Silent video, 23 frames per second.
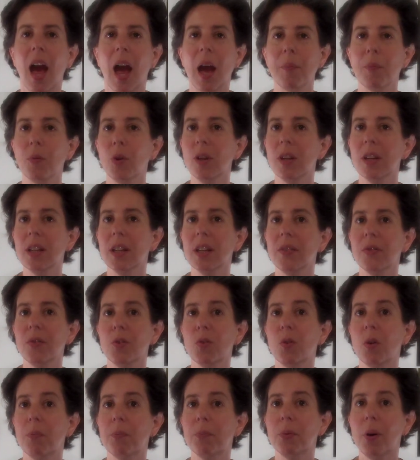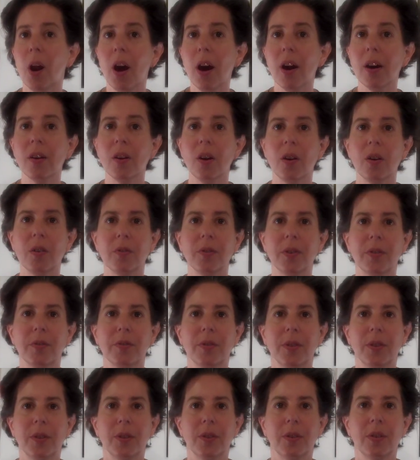I'm going to give you a broad
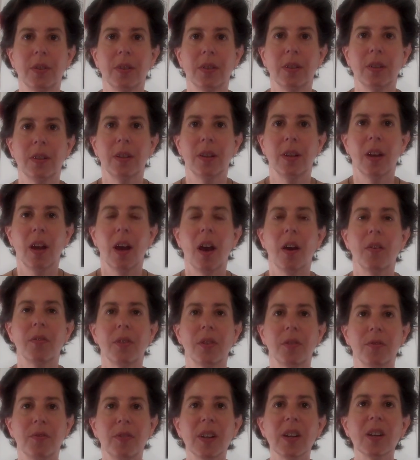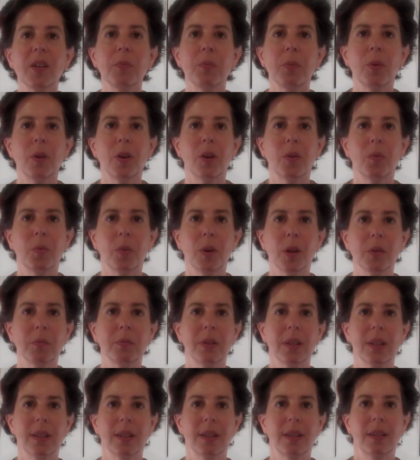overview of the Fingerboard
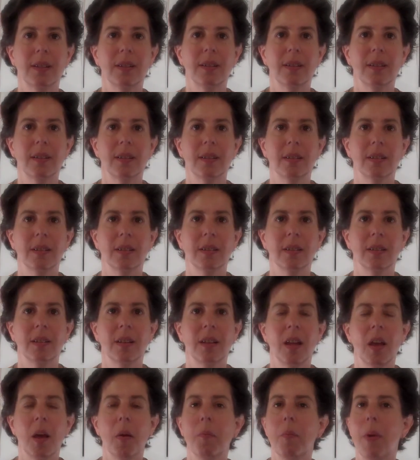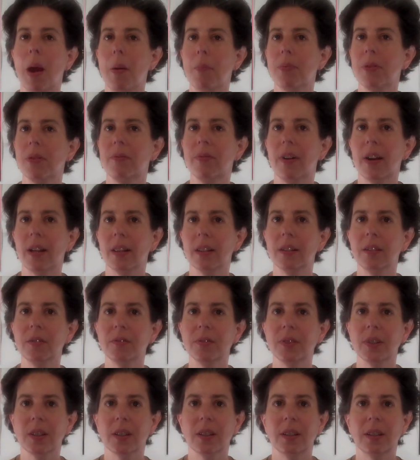Workbook Series, Map the Violin
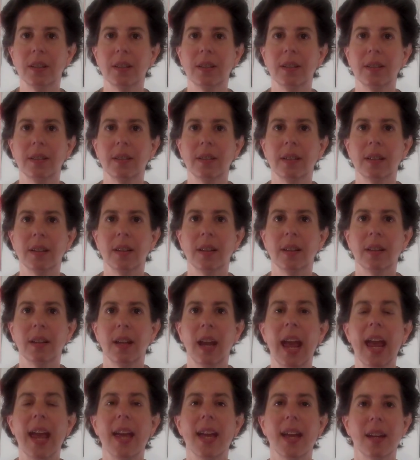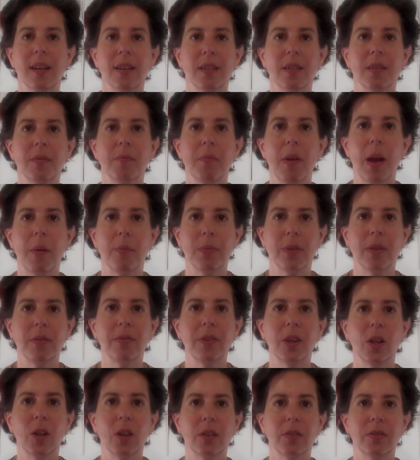for Good and Map the
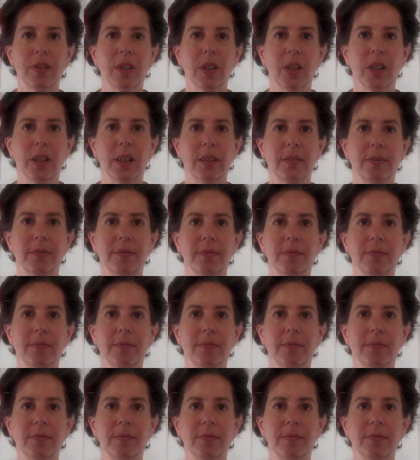Viola for Good.